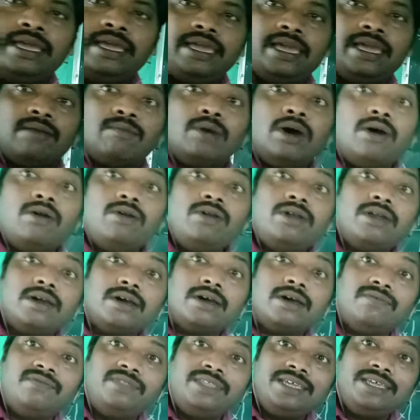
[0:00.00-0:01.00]
amount
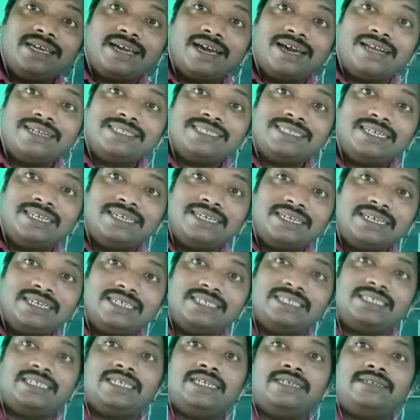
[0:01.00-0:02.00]
of the
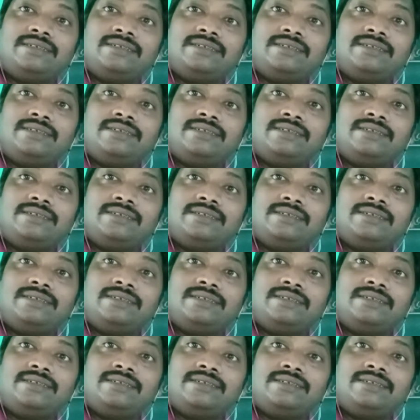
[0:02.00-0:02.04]
concentration